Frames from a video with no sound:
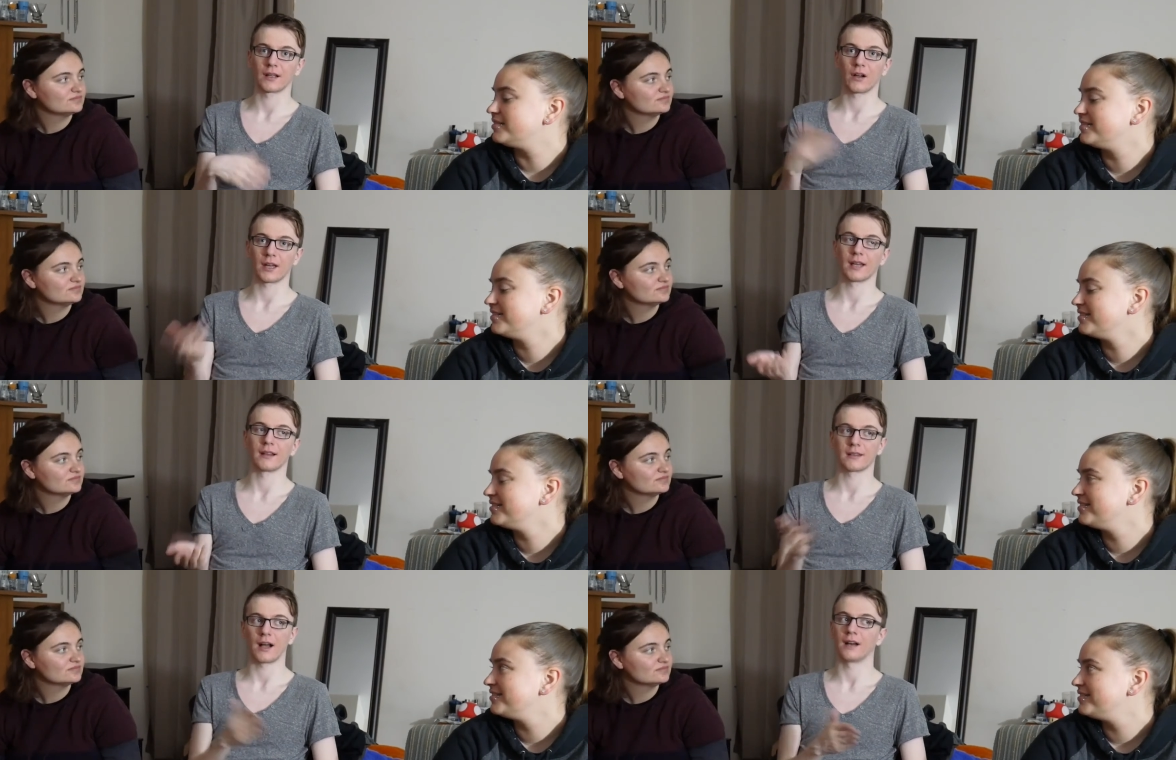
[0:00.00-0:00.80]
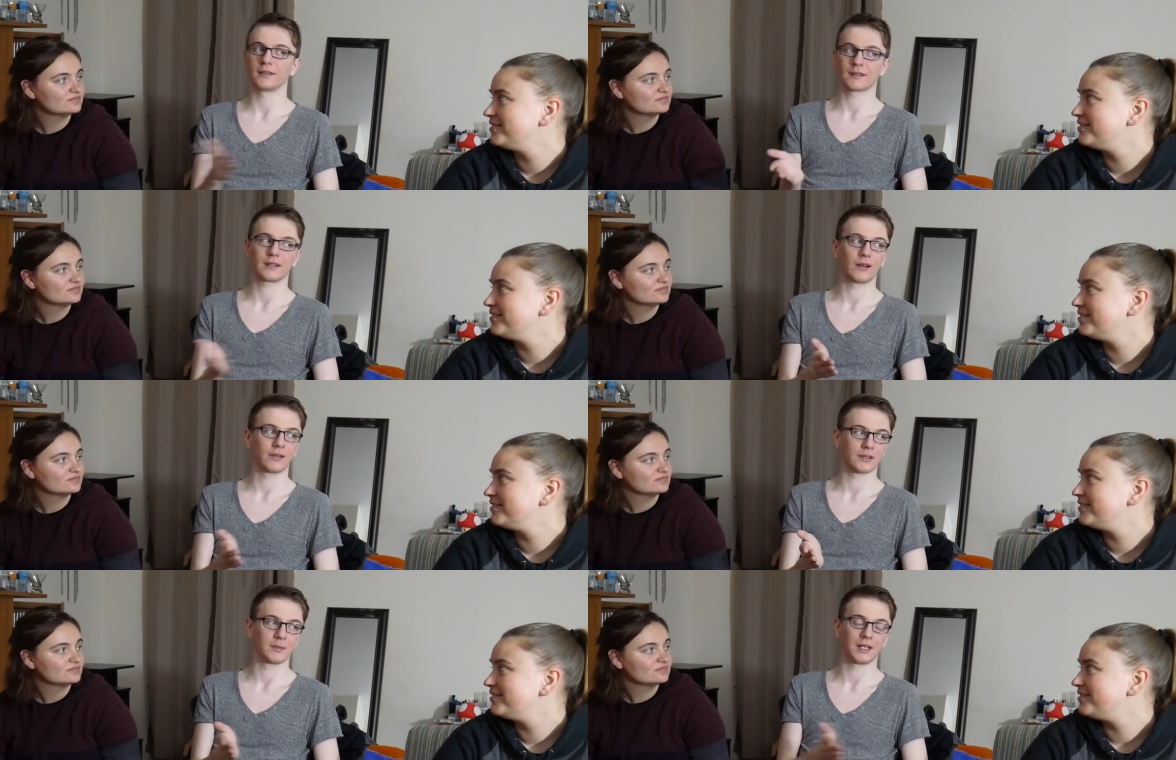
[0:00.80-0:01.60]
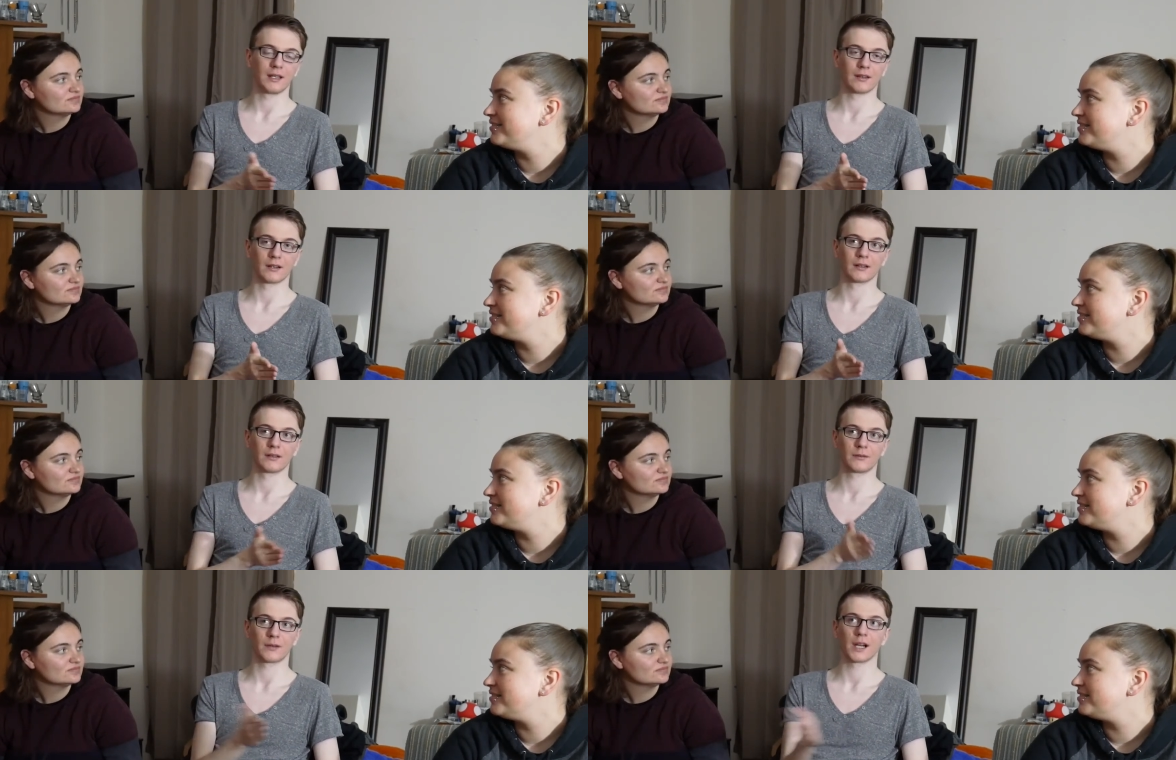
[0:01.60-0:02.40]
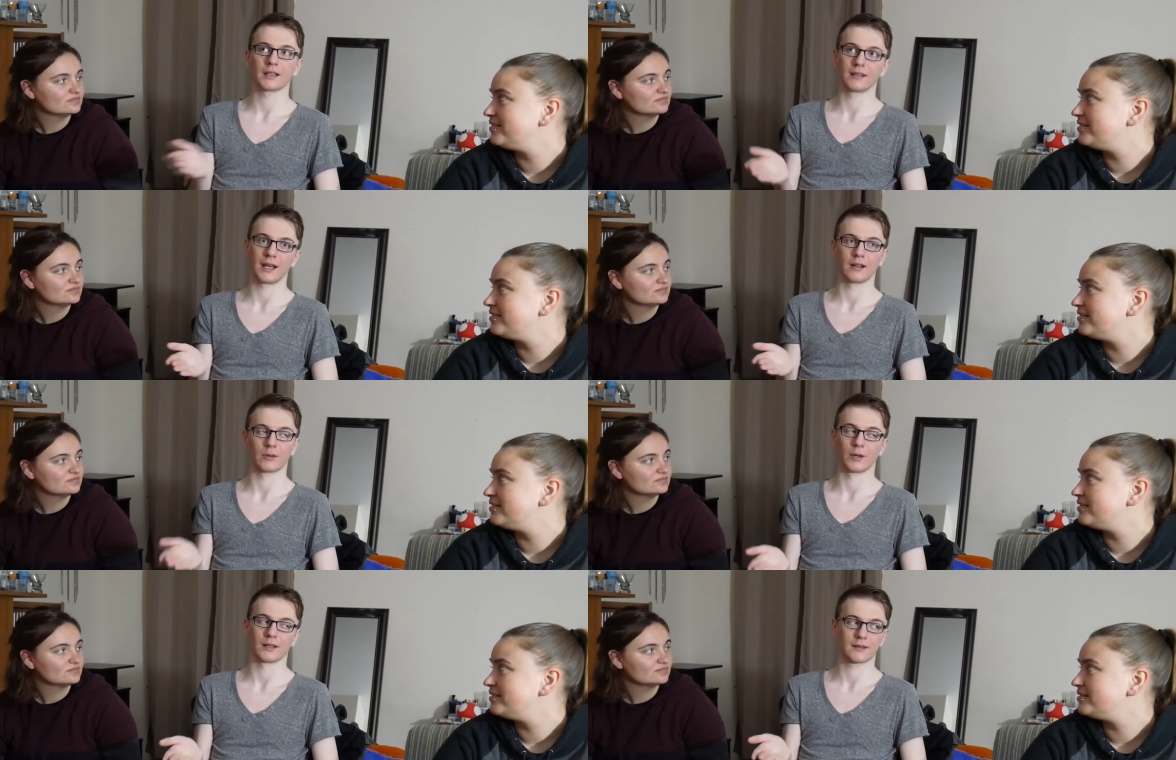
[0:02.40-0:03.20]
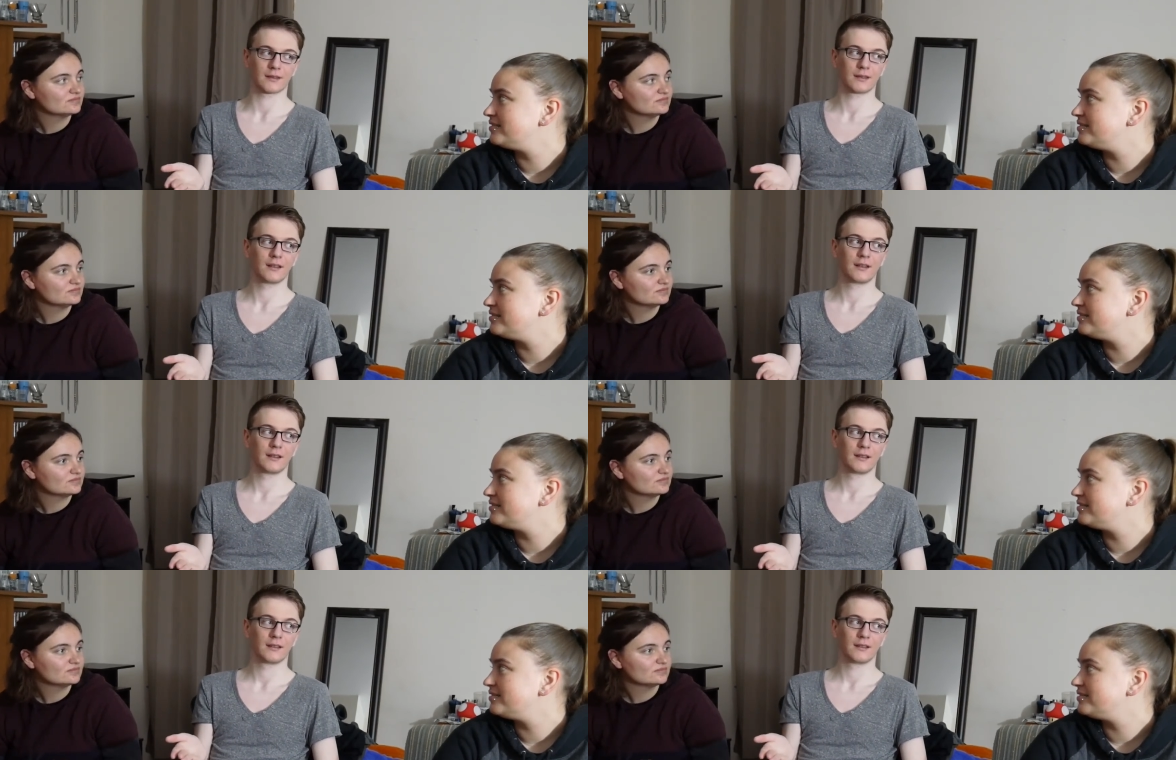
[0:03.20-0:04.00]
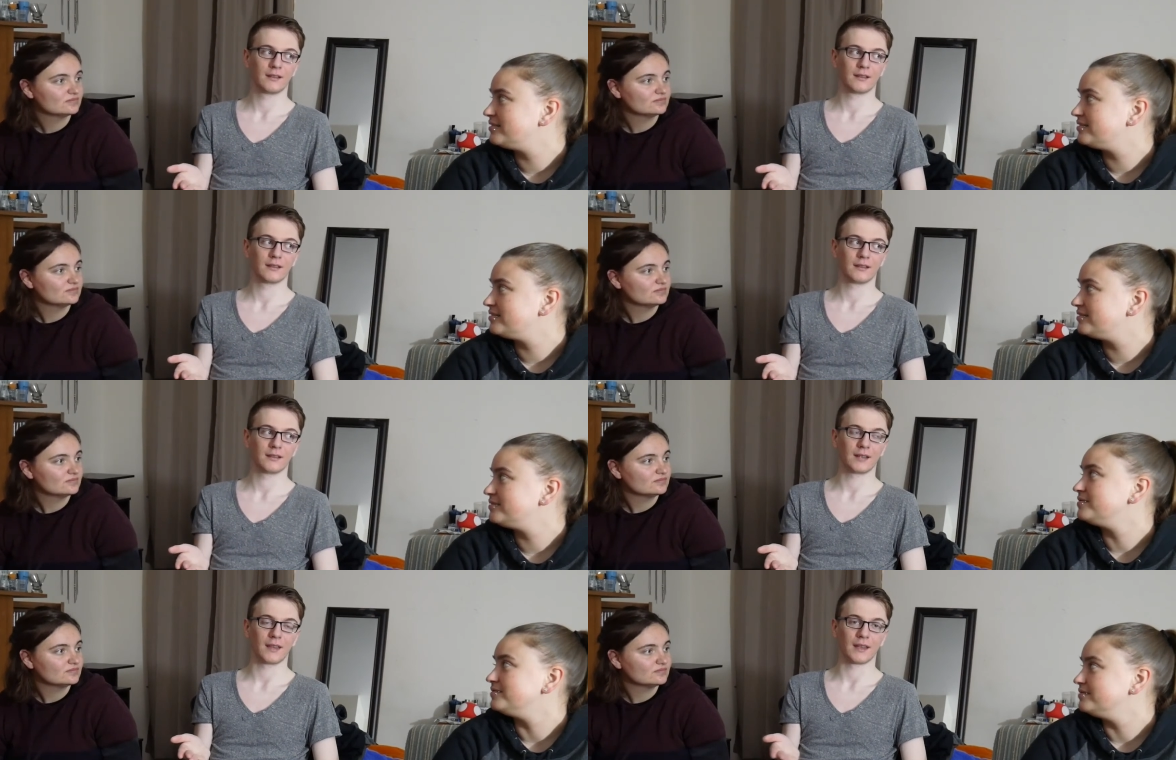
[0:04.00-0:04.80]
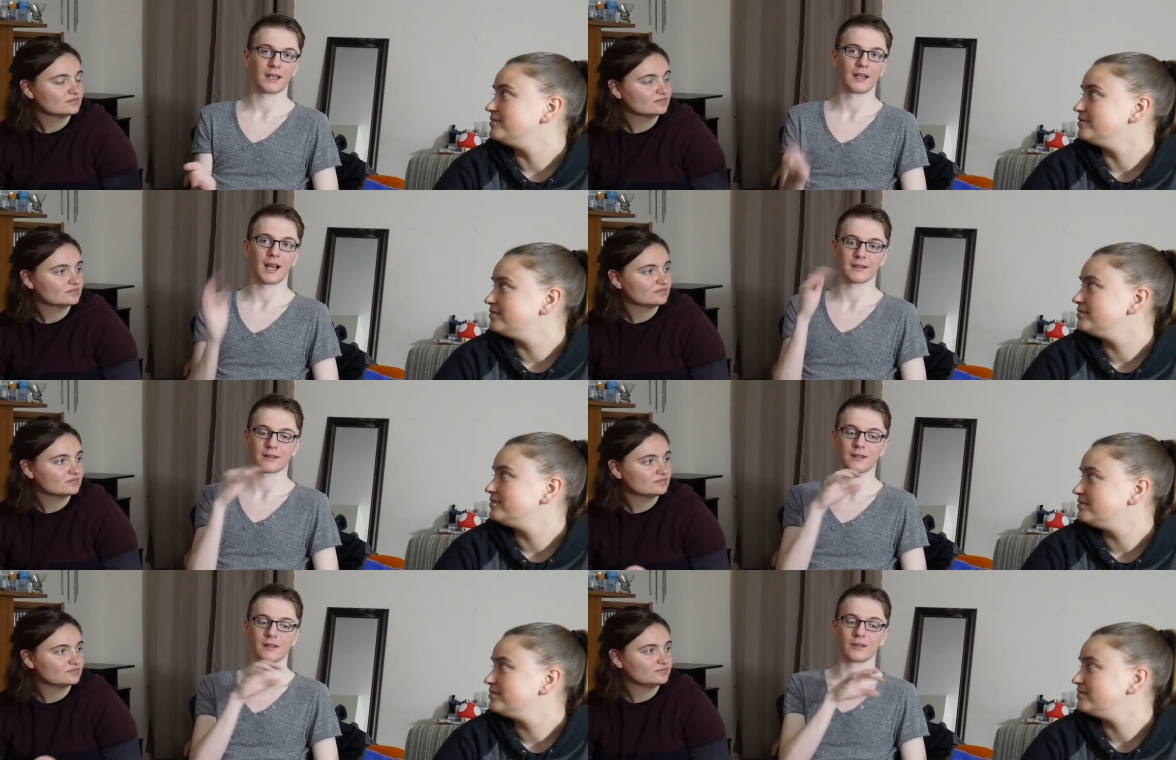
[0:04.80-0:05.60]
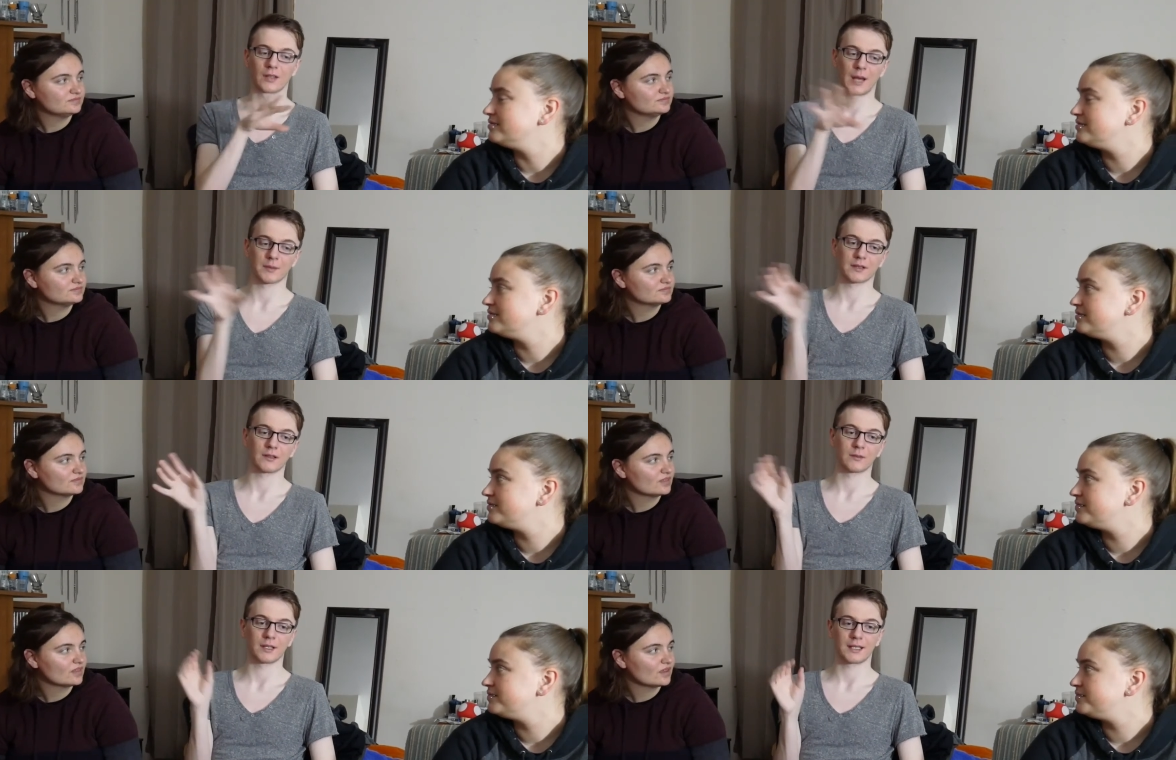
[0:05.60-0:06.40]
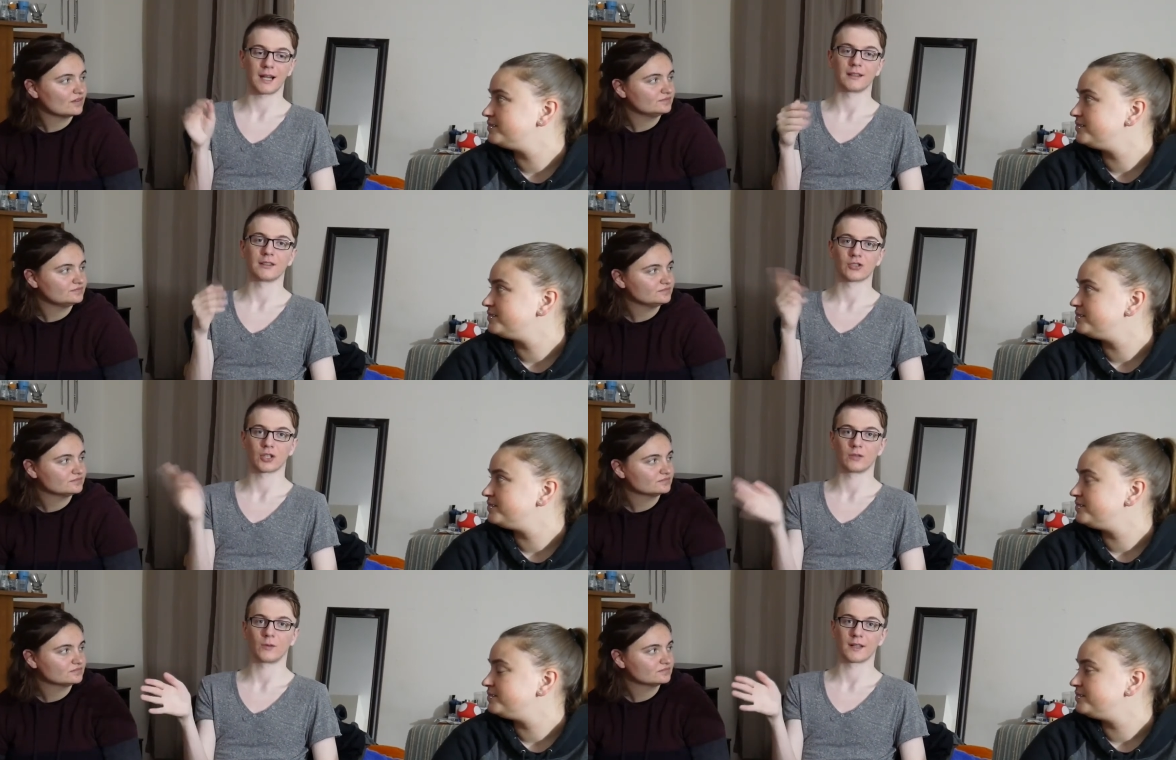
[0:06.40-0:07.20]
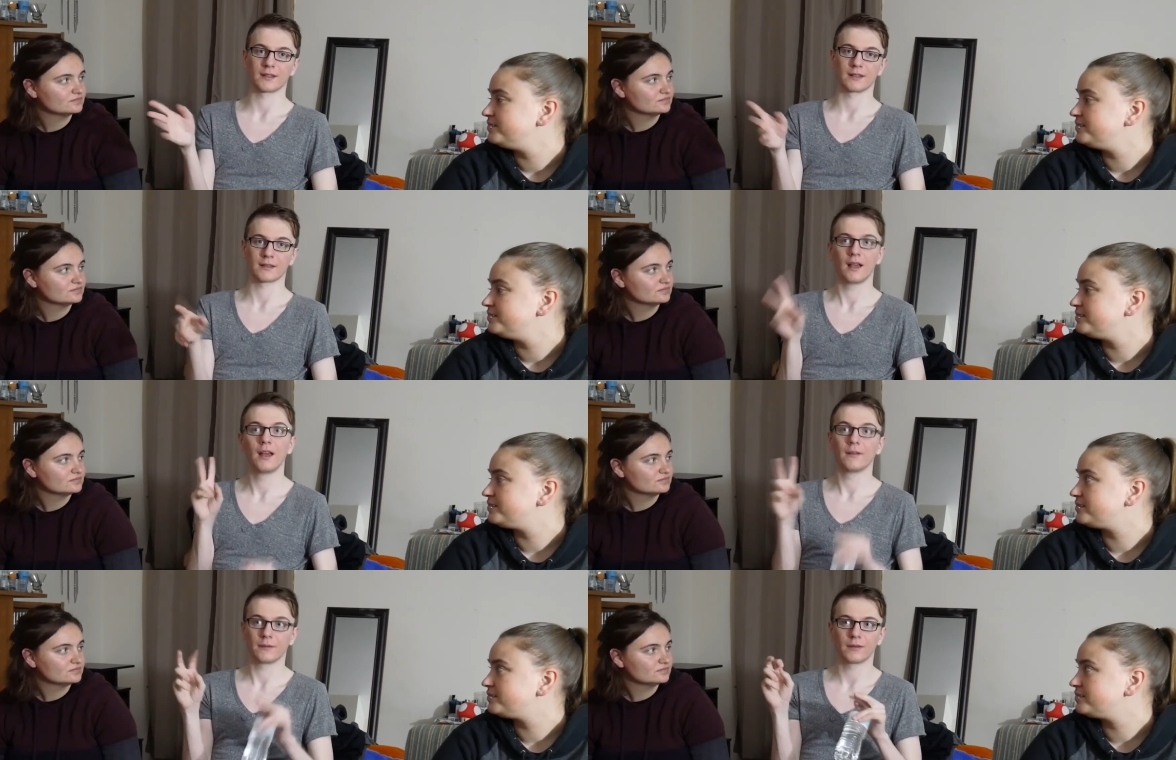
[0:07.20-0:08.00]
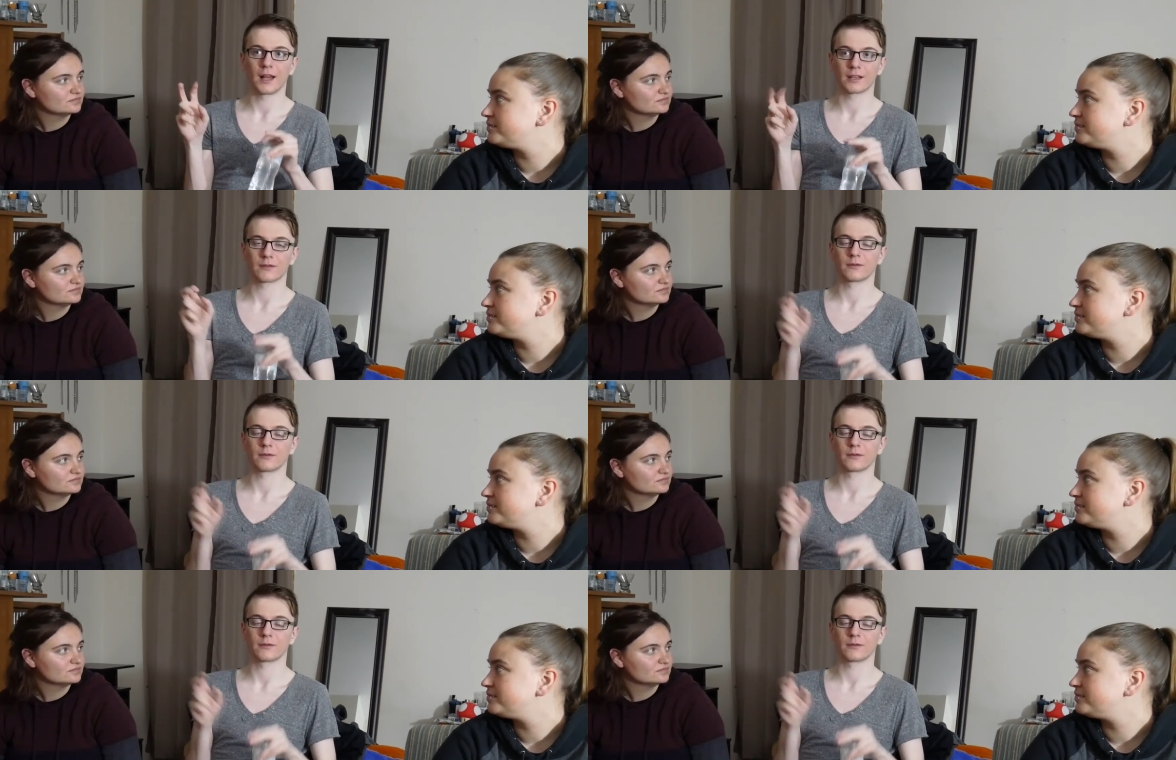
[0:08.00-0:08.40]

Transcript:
Speaker 1: okay, it's obviously going to be either Frank, Nate, or Wes. And then as the episodes went down and showed Wes's flash